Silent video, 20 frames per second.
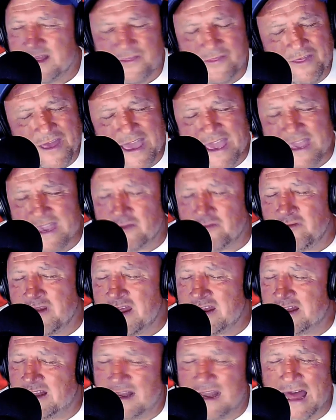they
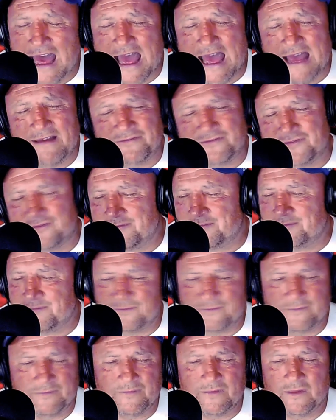grin and laugh
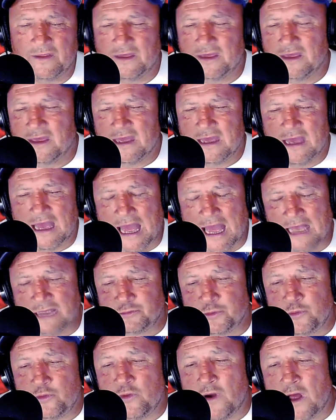
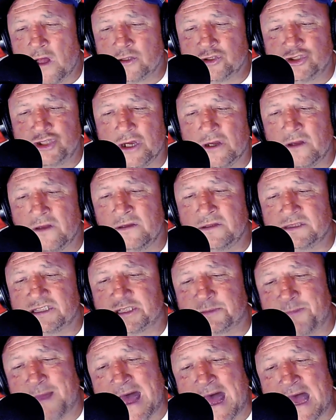as we roll your
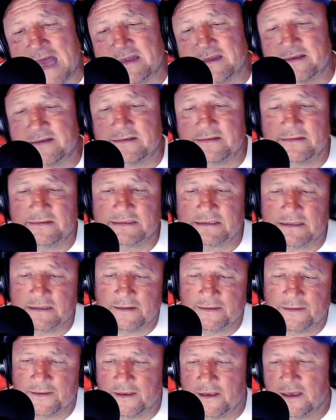spiders
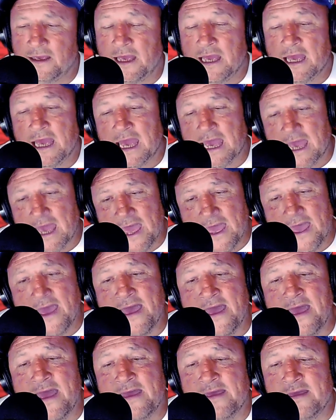
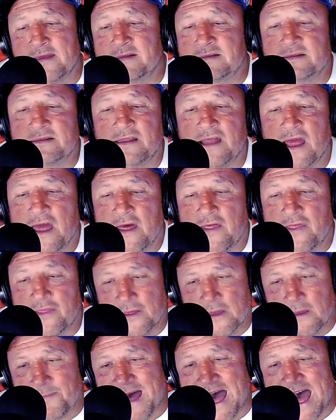in
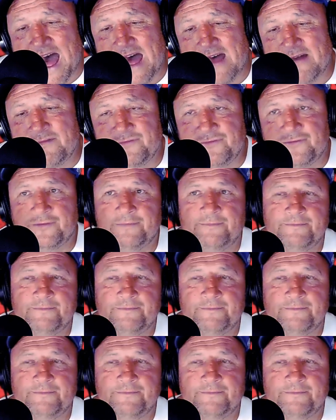the bath